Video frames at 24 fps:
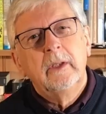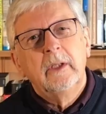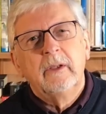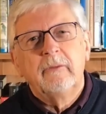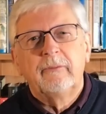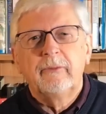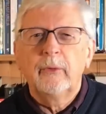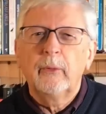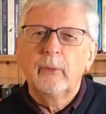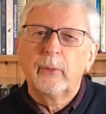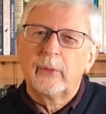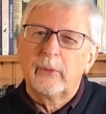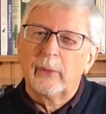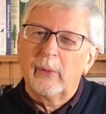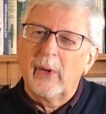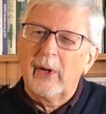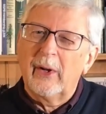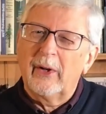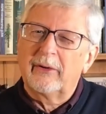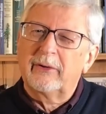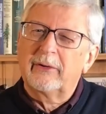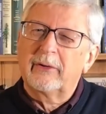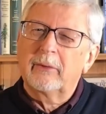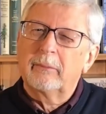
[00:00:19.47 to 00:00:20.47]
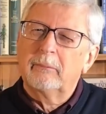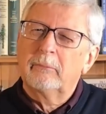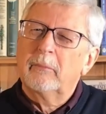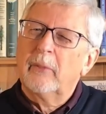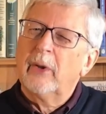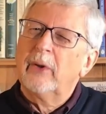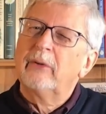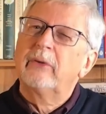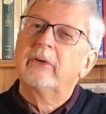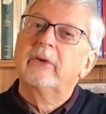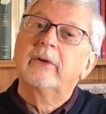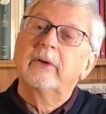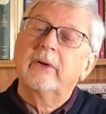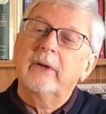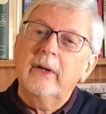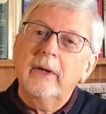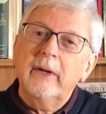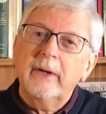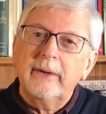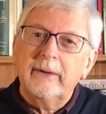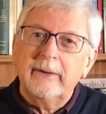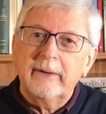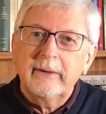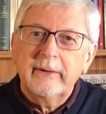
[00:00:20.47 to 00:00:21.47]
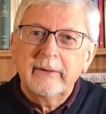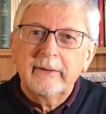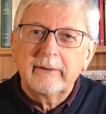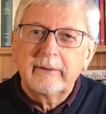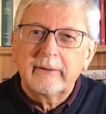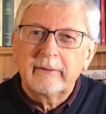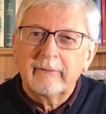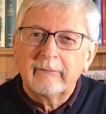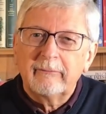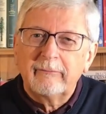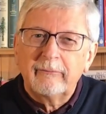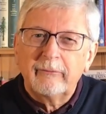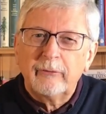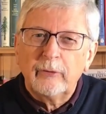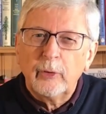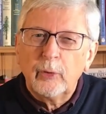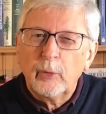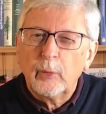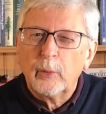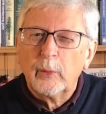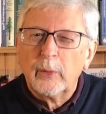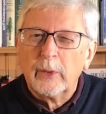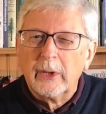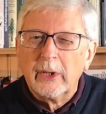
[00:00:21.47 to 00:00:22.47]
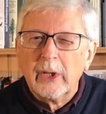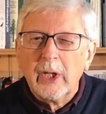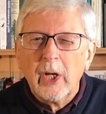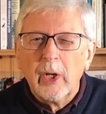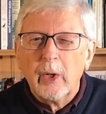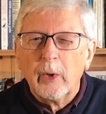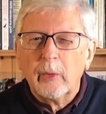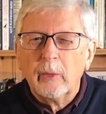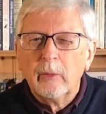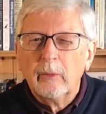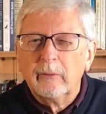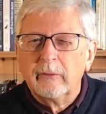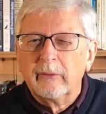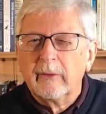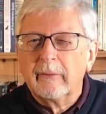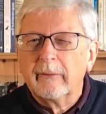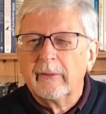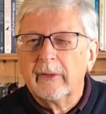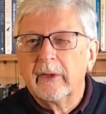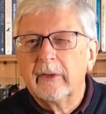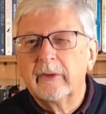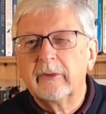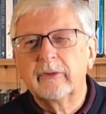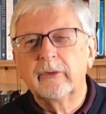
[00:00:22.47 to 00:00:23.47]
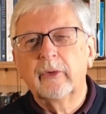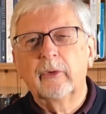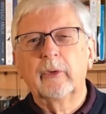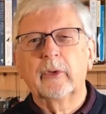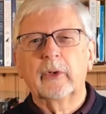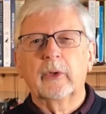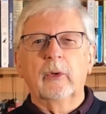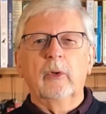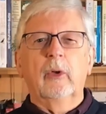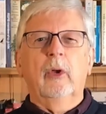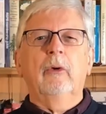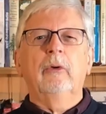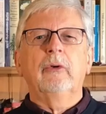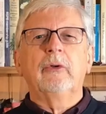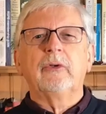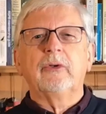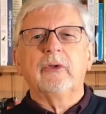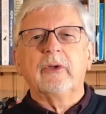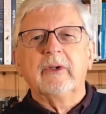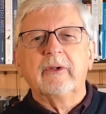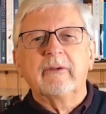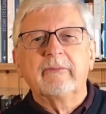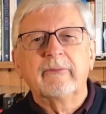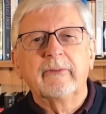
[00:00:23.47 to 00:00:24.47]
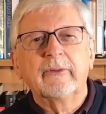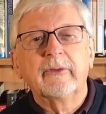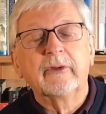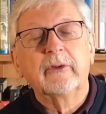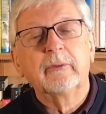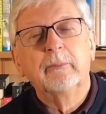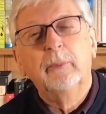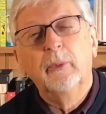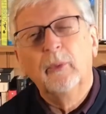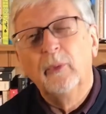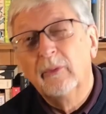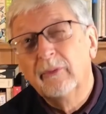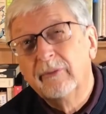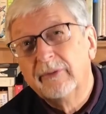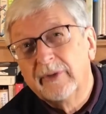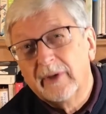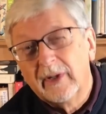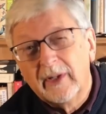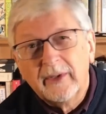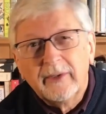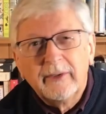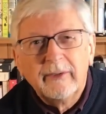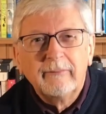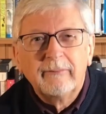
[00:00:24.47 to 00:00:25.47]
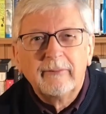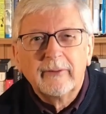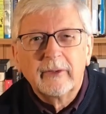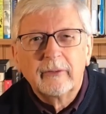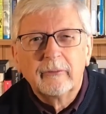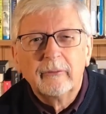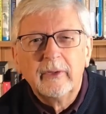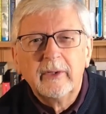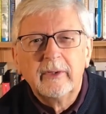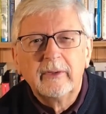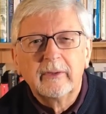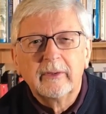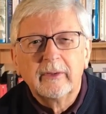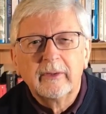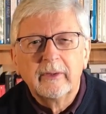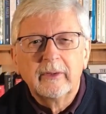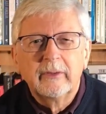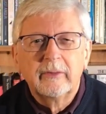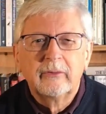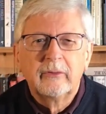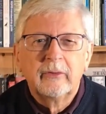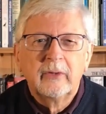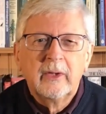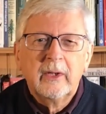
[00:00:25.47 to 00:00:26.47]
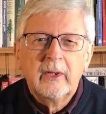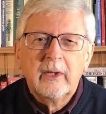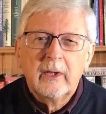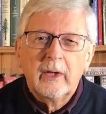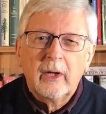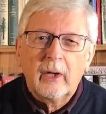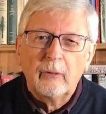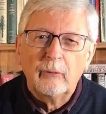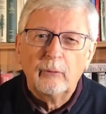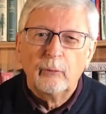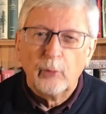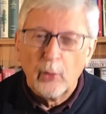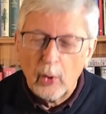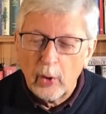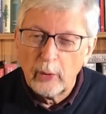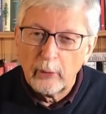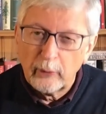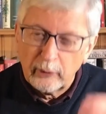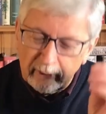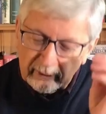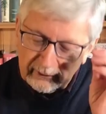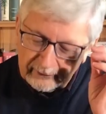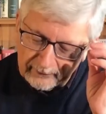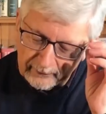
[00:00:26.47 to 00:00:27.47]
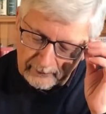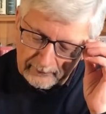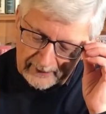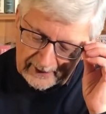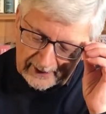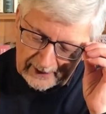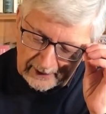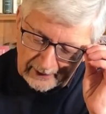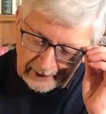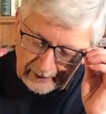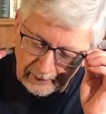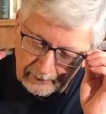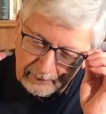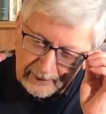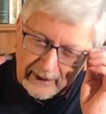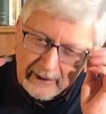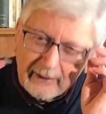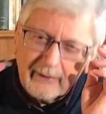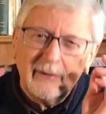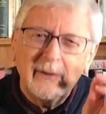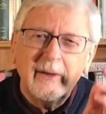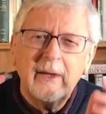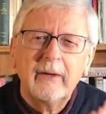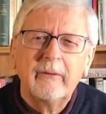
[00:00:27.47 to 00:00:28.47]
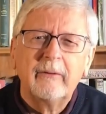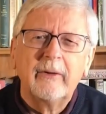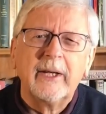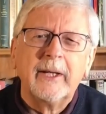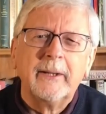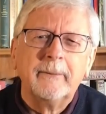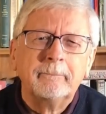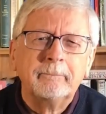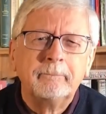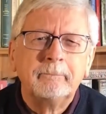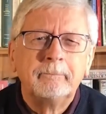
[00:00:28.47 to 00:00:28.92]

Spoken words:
If you were to ask most scientists, few would know that the historical origins for the support of scientific research arose from economic theory.